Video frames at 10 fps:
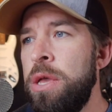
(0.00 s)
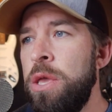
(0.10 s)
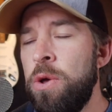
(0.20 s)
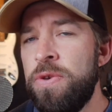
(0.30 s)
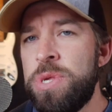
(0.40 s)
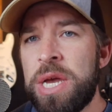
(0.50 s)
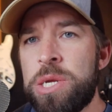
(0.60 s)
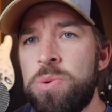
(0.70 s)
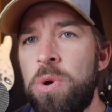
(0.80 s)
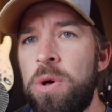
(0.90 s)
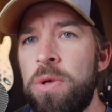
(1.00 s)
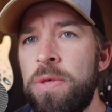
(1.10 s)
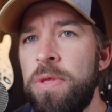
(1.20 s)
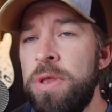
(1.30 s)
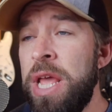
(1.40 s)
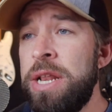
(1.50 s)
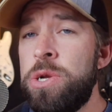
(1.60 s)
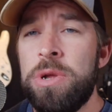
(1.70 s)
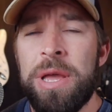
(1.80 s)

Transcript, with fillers: you know, the sexual nature.